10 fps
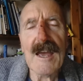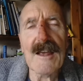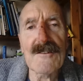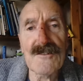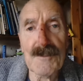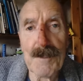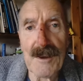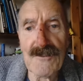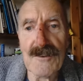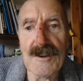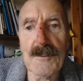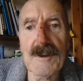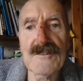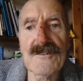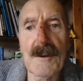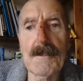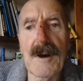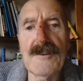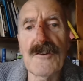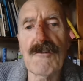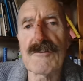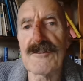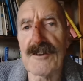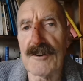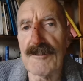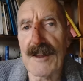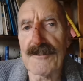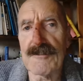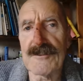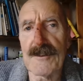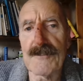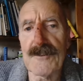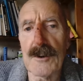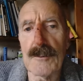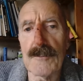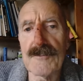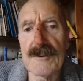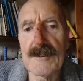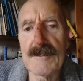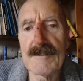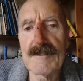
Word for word: especially when some minority or other is involved.